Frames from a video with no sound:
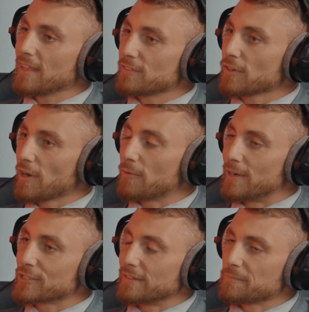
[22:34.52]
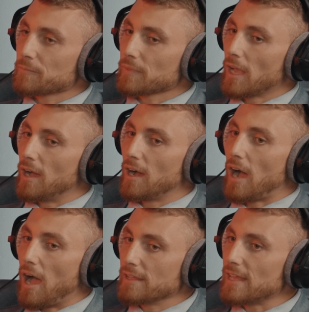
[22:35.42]
think it's a great anxious. question. Uh,
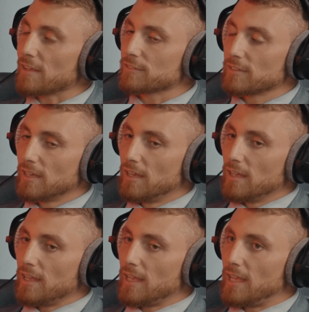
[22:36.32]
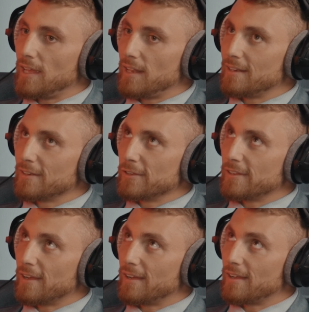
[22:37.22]
yes, and
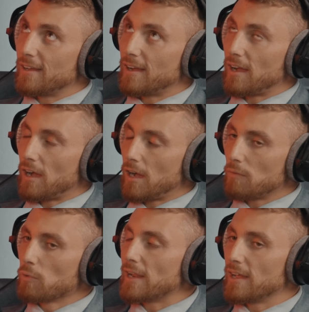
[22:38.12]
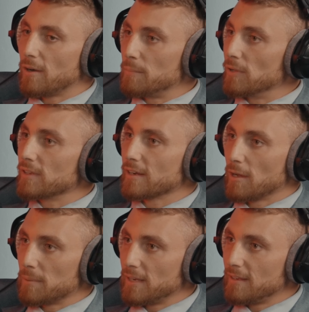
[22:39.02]
right now I'm building a
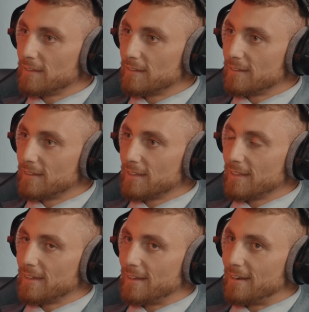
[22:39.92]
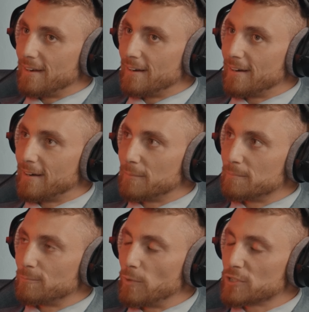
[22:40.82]
company,
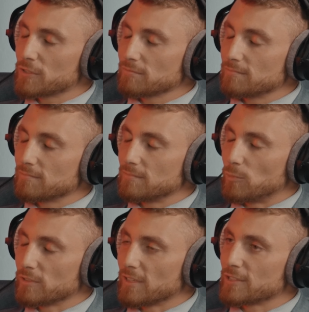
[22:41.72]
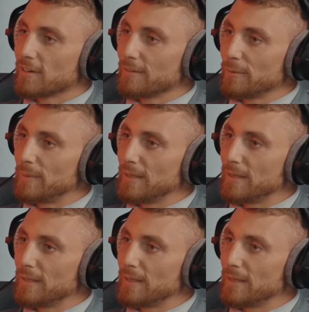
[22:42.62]
um, which we'll touch on a little